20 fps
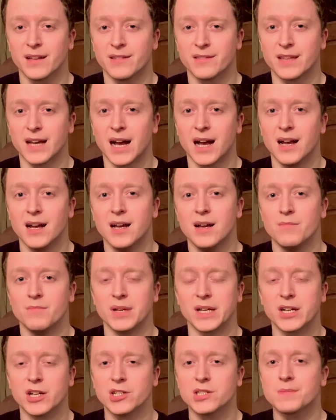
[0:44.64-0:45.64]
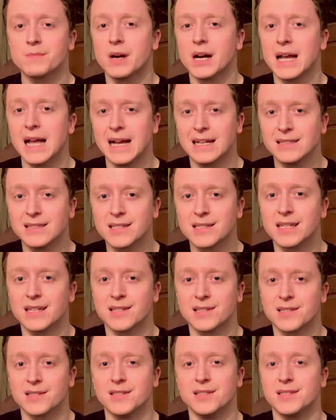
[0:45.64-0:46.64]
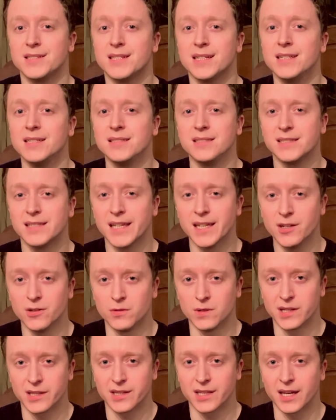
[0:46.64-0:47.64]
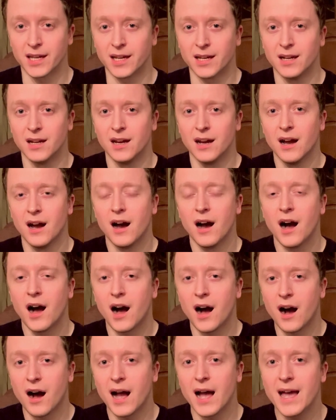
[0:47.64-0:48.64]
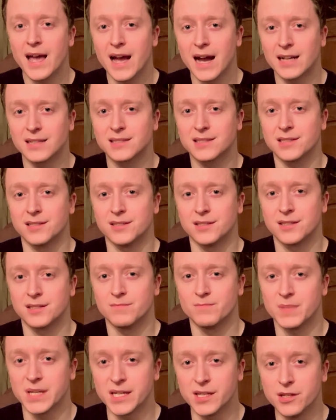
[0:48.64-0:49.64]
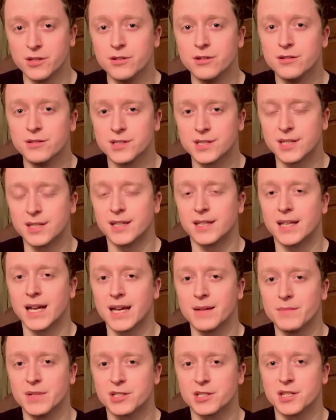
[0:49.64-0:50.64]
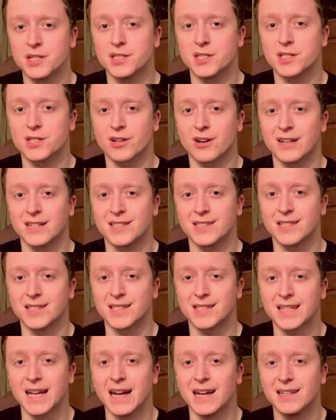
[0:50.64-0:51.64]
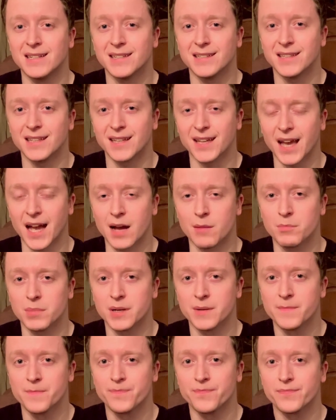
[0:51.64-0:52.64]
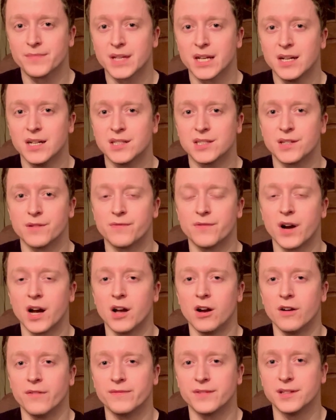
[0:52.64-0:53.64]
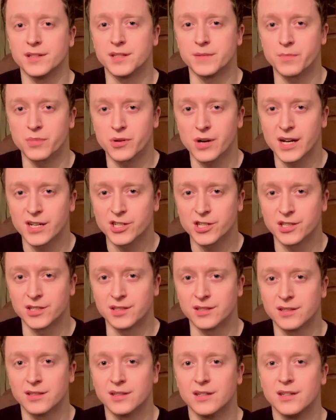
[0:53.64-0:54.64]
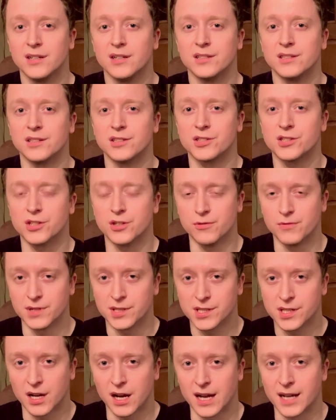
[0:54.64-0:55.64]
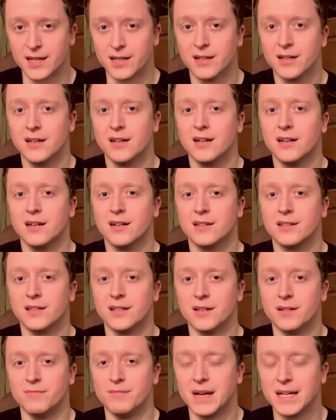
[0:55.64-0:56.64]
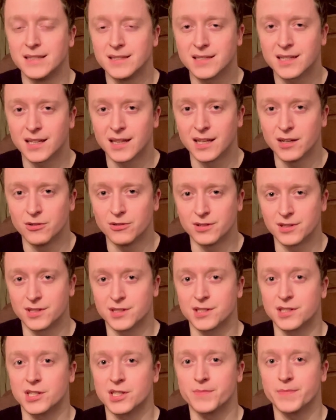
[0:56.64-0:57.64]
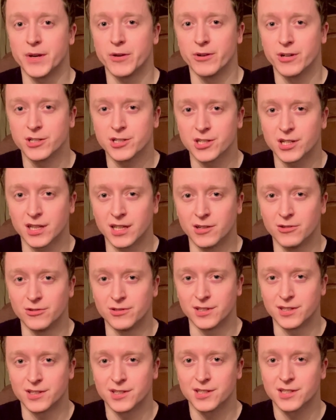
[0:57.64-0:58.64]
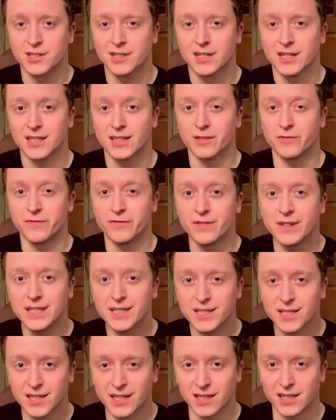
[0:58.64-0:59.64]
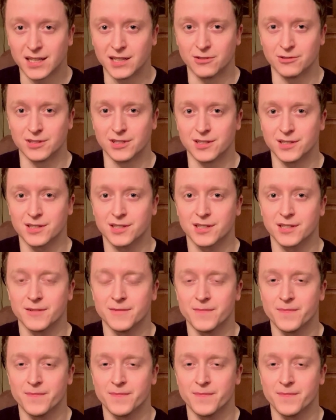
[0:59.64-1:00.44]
that because my ancestors didn't deal with it, I had to be used in the name of Jesus Christ to stand in the gap, to fight off the depression, the suicide, the mental illness, the spiritual illness the physical illness,